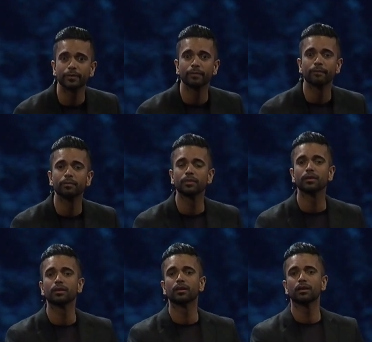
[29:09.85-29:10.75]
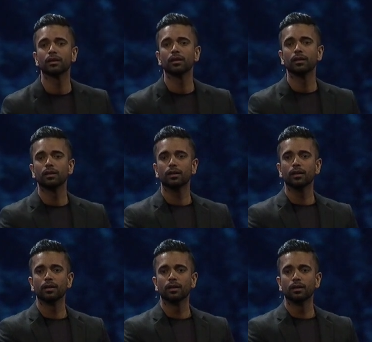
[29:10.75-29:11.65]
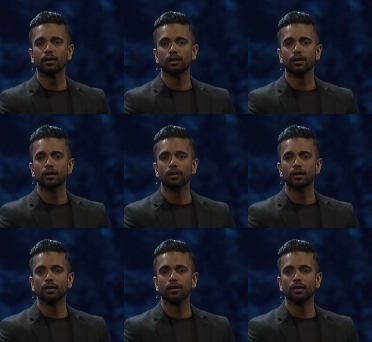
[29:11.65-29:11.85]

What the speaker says: [no speech]